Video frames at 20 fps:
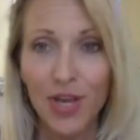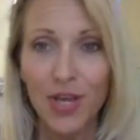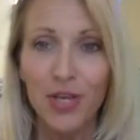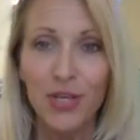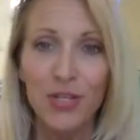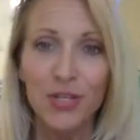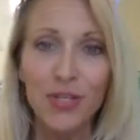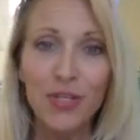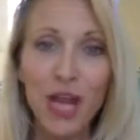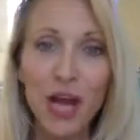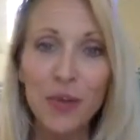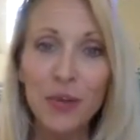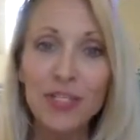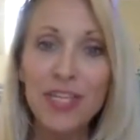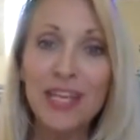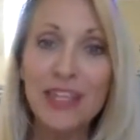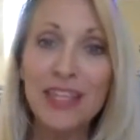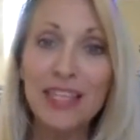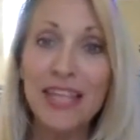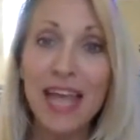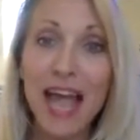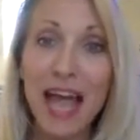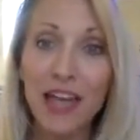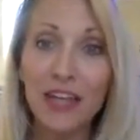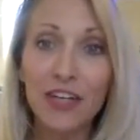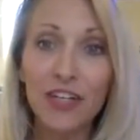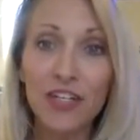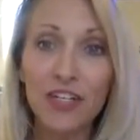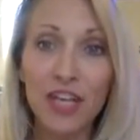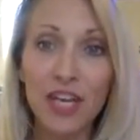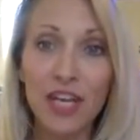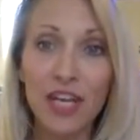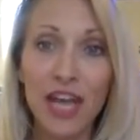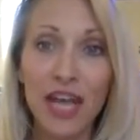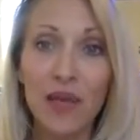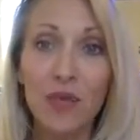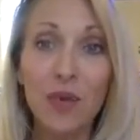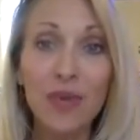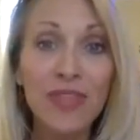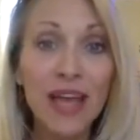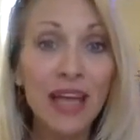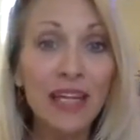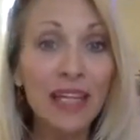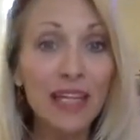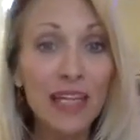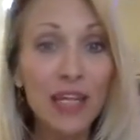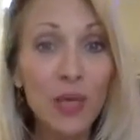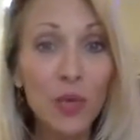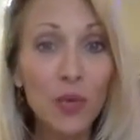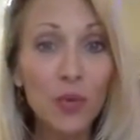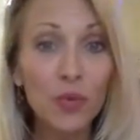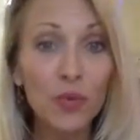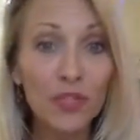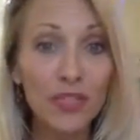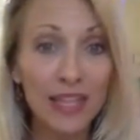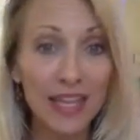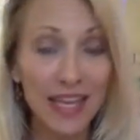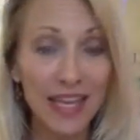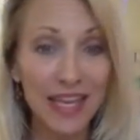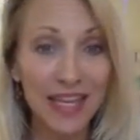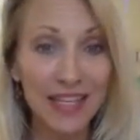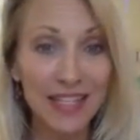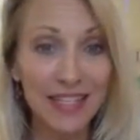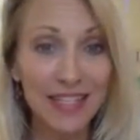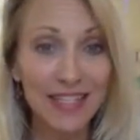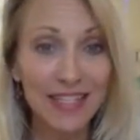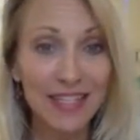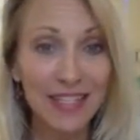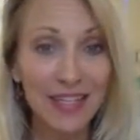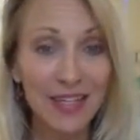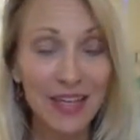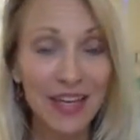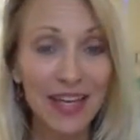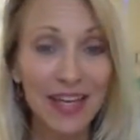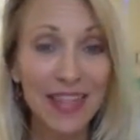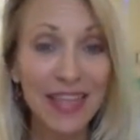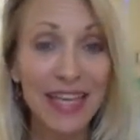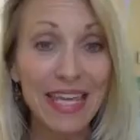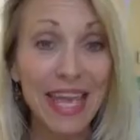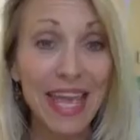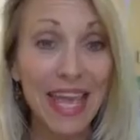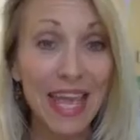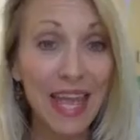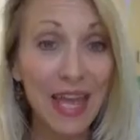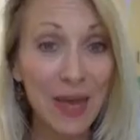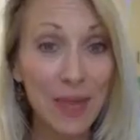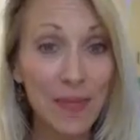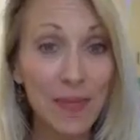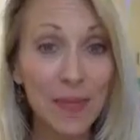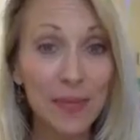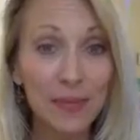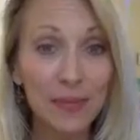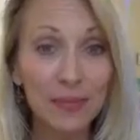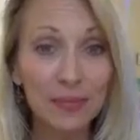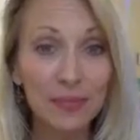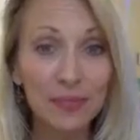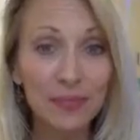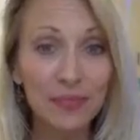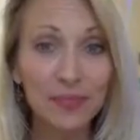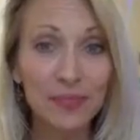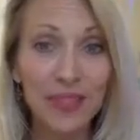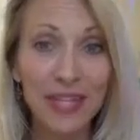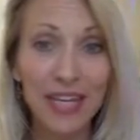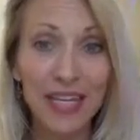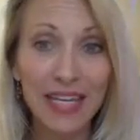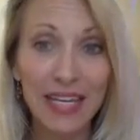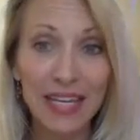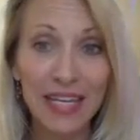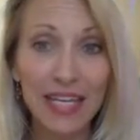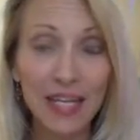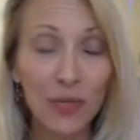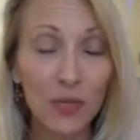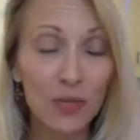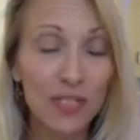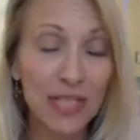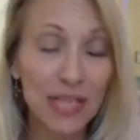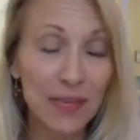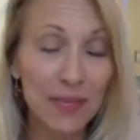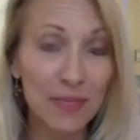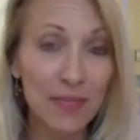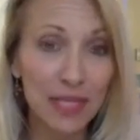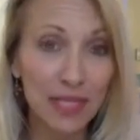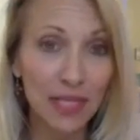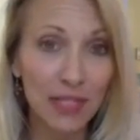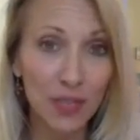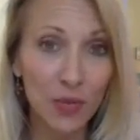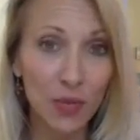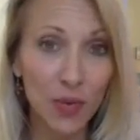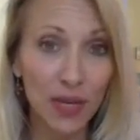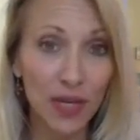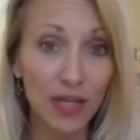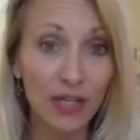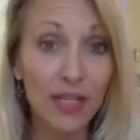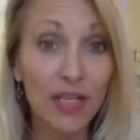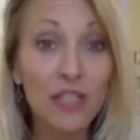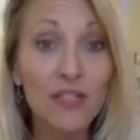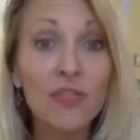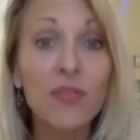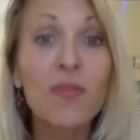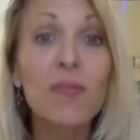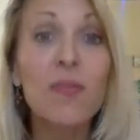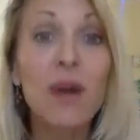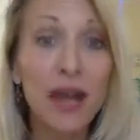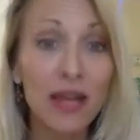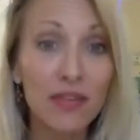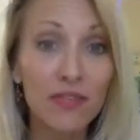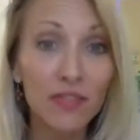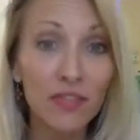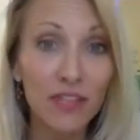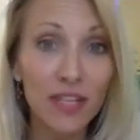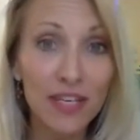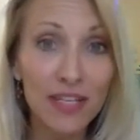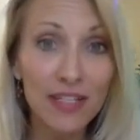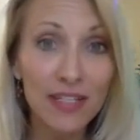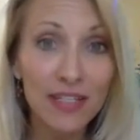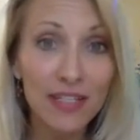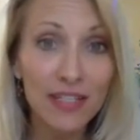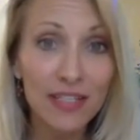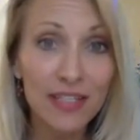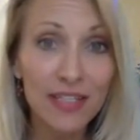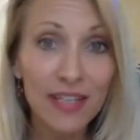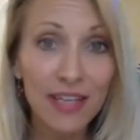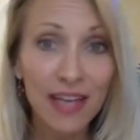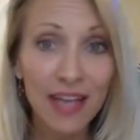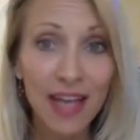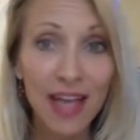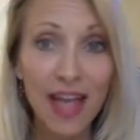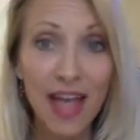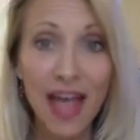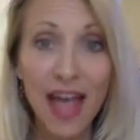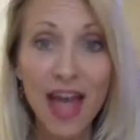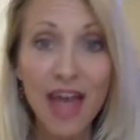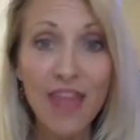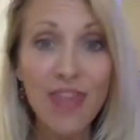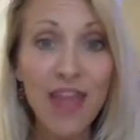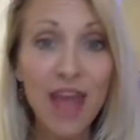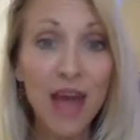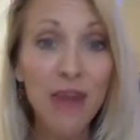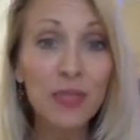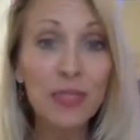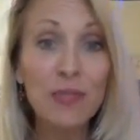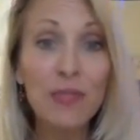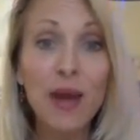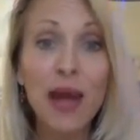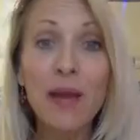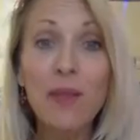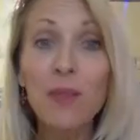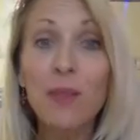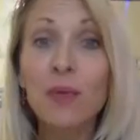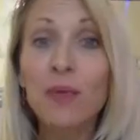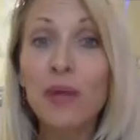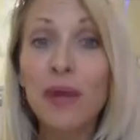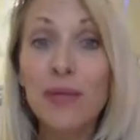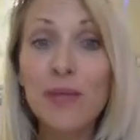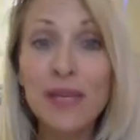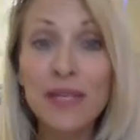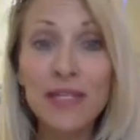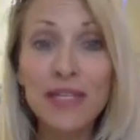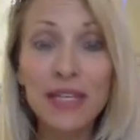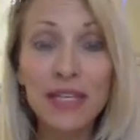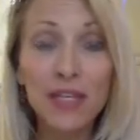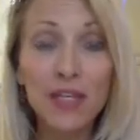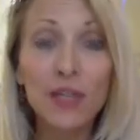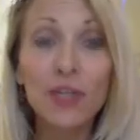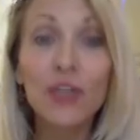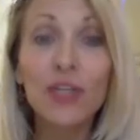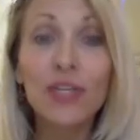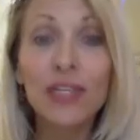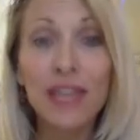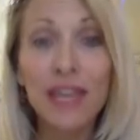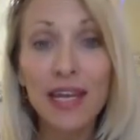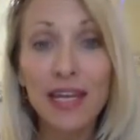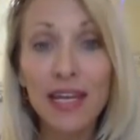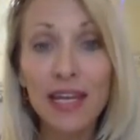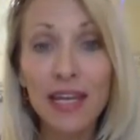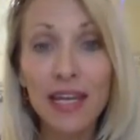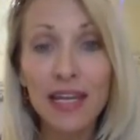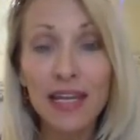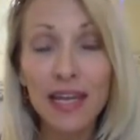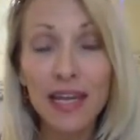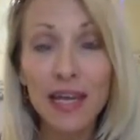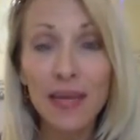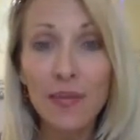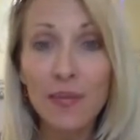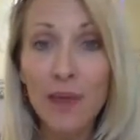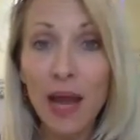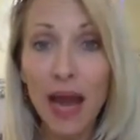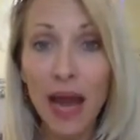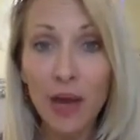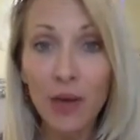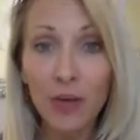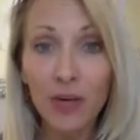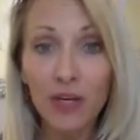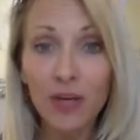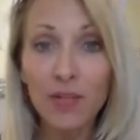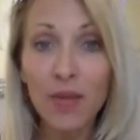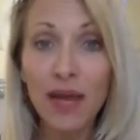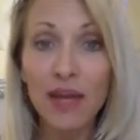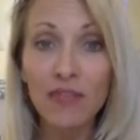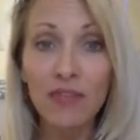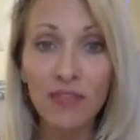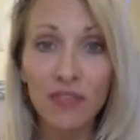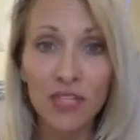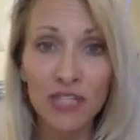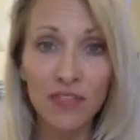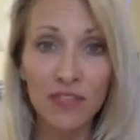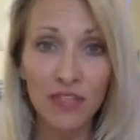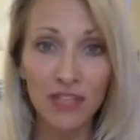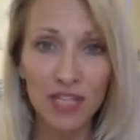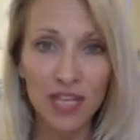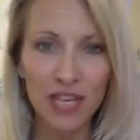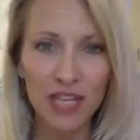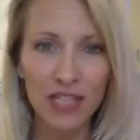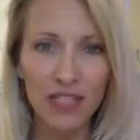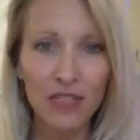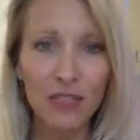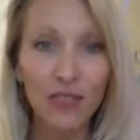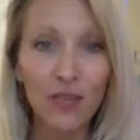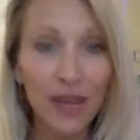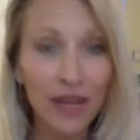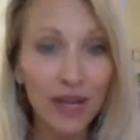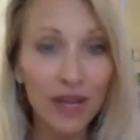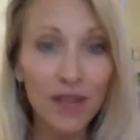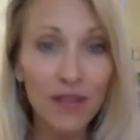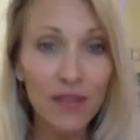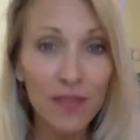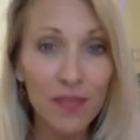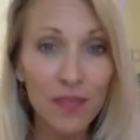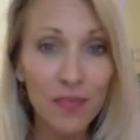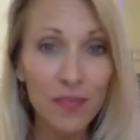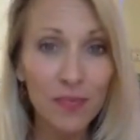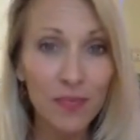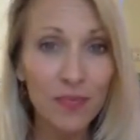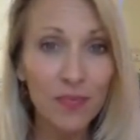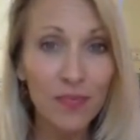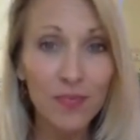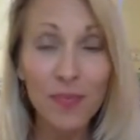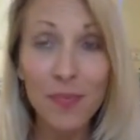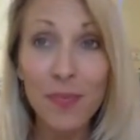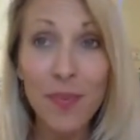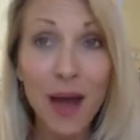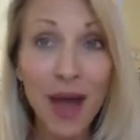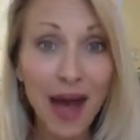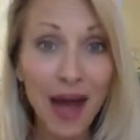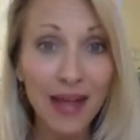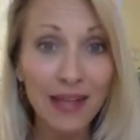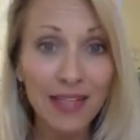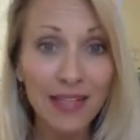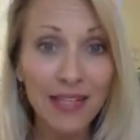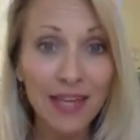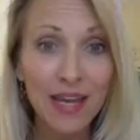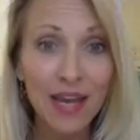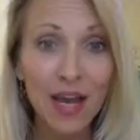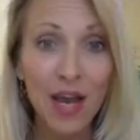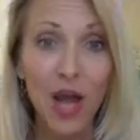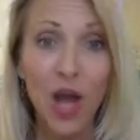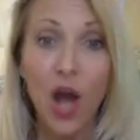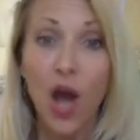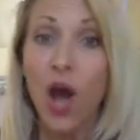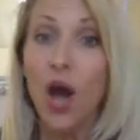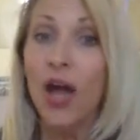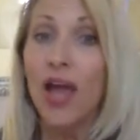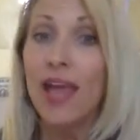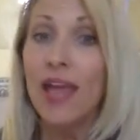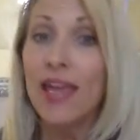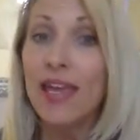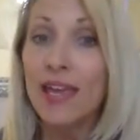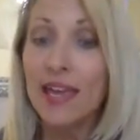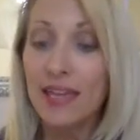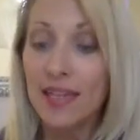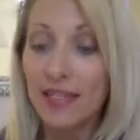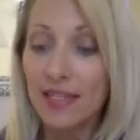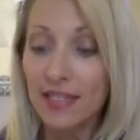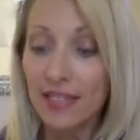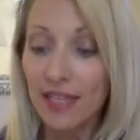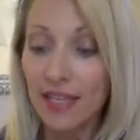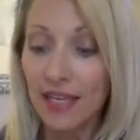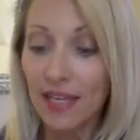So now we'll take this energy, and what that equals is the M in E equals MC squared is for mindfulness. And that was my premise in creating Empowered Mindfulness for Teens right off the bat, is